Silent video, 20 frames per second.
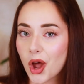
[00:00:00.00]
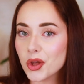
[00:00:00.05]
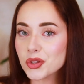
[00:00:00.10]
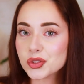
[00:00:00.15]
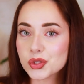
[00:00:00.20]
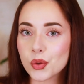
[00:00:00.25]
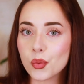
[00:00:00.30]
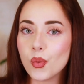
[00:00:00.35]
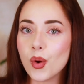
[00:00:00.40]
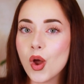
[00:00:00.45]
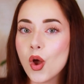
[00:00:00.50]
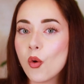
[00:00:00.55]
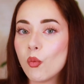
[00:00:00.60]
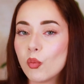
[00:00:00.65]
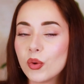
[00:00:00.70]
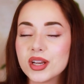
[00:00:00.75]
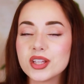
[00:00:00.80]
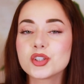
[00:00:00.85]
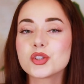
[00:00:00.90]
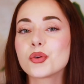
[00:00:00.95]
also,
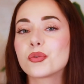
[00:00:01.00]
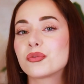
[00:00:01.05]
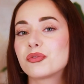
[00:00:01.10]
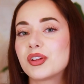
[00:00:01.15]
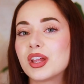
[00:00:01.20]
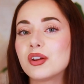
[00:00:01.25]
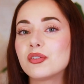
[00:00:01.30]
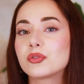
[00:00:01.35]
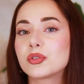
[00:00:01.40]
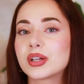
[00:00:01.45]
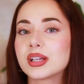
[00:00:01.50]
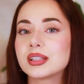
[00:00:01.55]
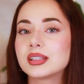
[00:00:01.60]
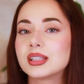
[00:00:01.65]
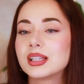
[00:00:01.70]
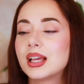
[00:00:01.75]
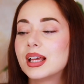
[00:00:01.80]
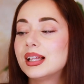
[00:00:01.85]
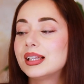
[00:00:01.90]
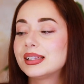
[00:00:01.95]
what is your
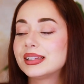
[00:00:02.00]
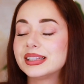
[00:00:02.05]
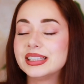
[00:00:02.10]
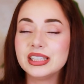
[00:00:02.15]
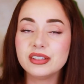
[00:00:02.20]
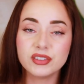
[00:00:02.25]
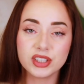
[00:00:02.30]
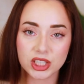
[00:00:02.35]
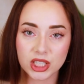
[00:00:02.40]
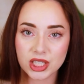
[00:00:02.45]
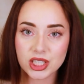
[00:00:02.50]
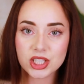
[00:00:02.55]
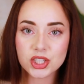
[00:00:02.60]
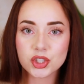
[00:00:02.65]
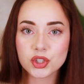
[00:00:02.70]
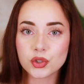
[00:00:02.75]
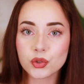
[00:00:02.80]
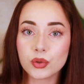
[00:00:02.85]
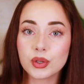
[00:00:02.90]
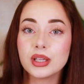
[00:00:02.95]
favorite leave-in
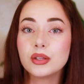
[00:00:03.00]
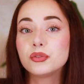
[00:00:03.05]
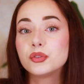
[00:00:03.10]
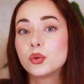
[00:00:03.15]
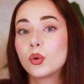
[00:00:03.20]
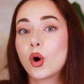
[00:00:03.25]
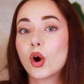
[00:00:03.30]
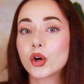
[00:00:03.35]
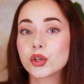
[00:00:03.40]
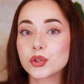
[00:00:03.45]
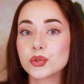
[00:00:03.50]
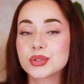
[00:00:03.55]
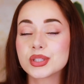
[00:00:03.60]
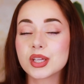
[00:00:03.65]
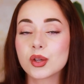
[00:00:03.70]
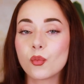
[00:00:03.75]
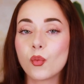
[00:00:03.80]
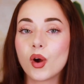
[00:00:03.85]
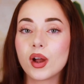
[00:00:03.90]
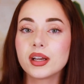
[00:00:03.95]
conditioner if you are
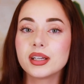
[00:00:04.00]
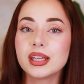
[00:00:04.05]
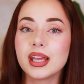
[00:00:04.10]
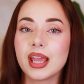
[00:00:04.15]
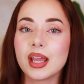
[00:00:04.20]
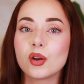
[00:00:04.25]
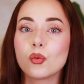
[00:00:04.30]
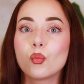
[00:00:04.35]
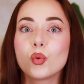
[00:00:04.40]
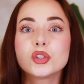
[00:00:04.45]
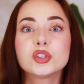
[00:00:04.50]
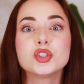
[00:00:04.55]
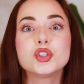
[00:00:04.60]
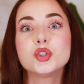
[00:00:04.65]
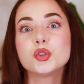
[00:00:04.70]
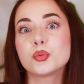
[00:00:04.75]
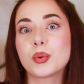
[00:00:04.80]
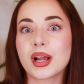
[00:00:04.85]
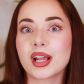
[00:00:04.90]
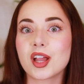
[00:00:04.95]
using one, and what do
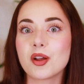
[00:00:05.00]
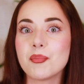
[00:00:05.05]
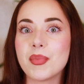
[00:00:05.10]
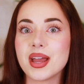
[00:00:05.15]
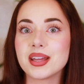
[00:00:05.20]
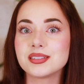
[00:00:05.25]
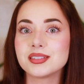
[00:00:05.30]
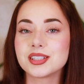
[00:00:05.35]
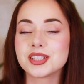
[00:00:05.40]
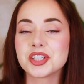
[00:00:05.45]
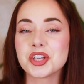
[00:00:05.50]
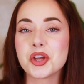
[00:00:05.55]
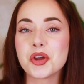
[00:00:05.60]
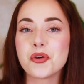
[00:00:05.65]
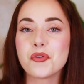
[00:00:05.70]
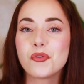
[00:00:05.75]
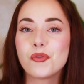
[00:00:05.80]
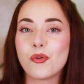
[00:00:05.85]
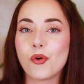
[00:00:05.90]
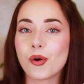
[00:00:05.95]
you recommend
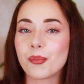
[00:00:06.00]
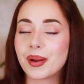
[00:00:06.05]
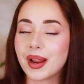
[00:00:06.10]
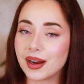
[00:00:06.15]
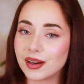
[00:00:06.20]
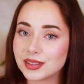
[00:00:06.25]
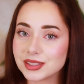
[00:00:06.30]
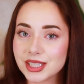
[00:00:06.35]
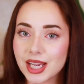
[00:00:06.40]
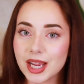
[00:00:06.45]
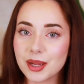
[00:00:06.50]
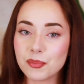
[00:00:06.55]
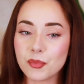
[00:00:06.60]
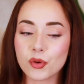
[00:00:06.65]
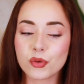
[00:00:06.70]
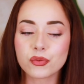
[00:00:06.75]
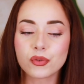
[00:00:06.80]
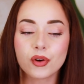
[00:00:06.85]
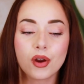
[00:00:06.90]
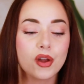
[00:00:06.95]
for my hair type
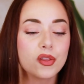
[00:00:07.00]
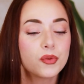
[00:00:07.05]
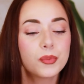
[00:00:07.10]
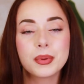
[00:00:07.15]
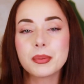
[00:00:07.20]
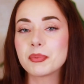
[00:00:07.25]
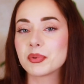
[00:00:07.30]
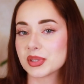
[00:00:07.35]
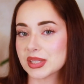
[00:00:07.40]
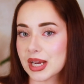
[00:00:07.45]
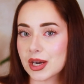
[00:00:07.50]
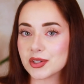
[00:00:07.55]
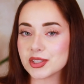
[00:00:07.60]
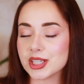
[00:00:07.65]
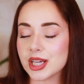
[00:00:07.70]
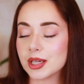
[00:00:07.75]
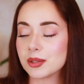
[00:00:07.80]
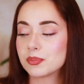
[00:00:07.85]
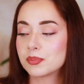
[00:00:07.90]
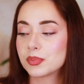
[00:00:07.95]
or for other people's hair
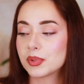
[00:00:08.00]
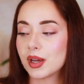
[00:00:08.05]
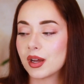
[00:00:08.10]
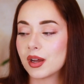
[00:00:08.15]
type?